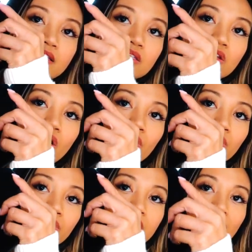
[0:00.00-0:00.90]

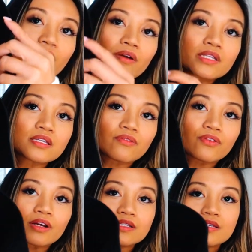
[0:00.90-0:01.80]
So it's very
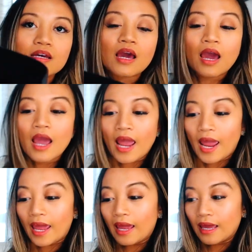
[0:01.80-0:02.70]
different,
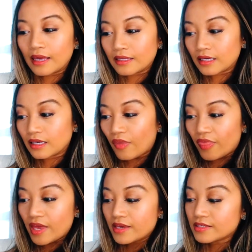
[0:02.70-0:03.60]
and
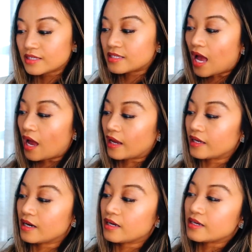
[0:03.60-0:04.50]
the
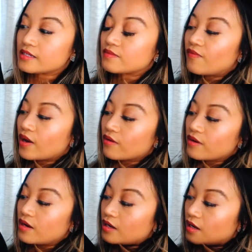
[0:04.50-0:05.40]
inside is
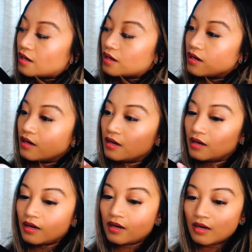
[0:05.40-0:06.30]
very
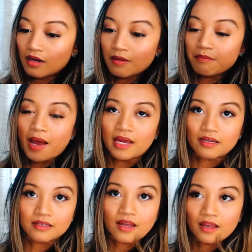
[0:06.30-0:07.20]

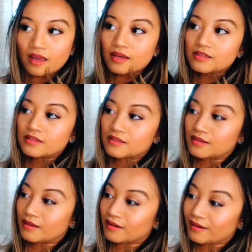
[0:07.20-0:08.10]
matted, I
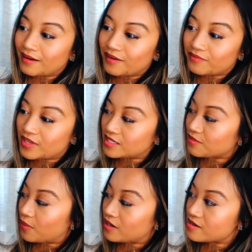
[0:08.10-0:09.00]
guess, if
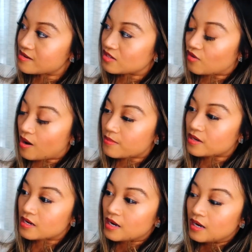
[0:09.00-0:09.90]
that's the way to describe
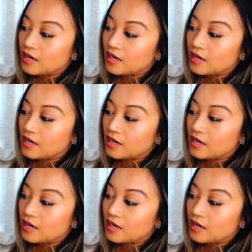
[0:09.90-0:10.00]
it.